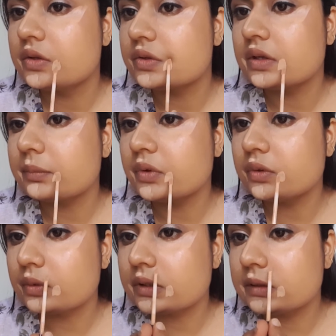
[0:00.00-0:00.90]
so I'm going
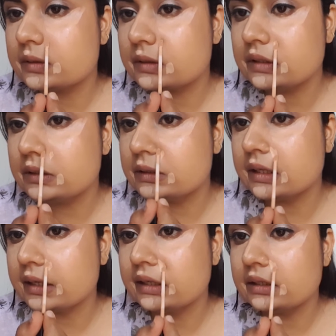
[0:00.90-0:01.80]
to conceal
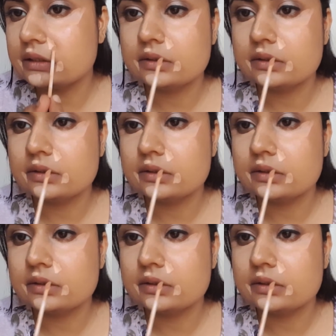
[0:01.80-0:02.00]
that.